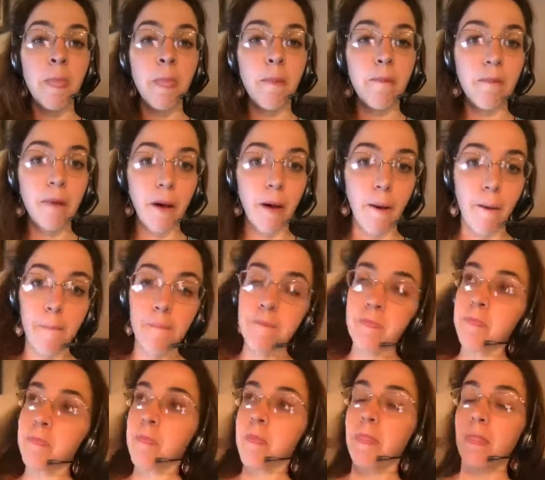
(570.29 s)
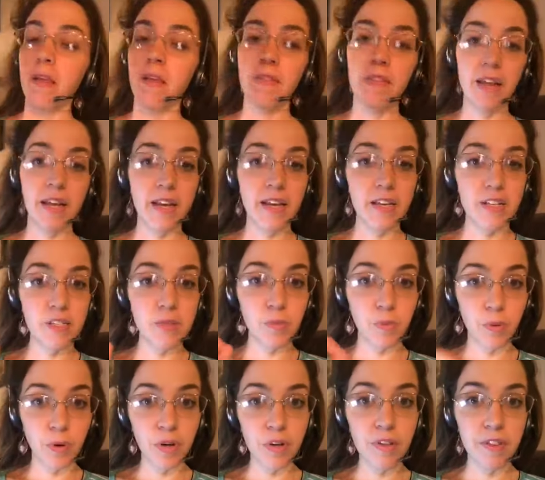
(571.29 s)
Well, then it is
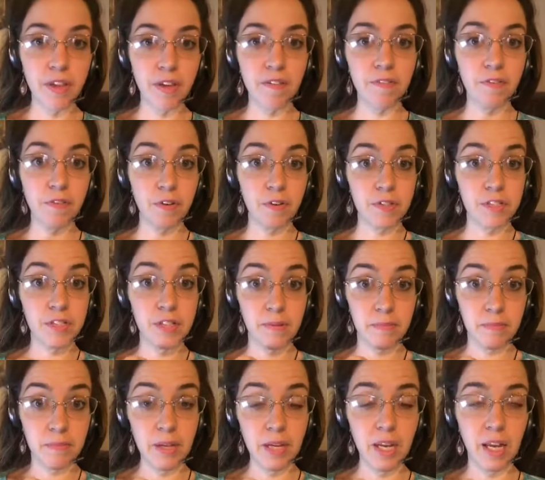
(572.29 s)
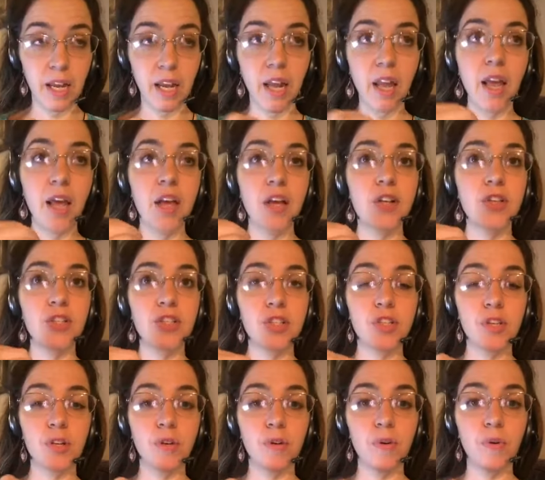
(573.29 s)
worth it to me
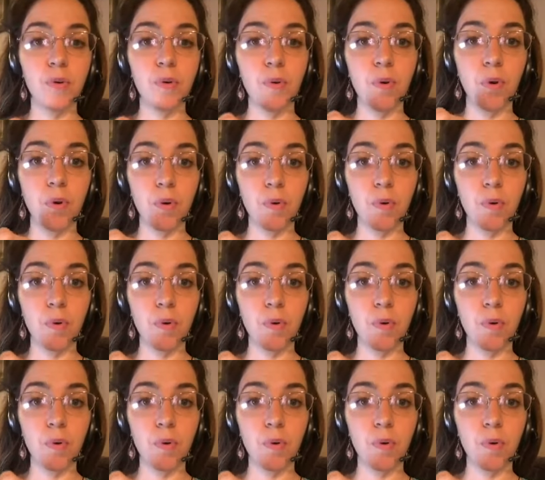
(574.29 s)
to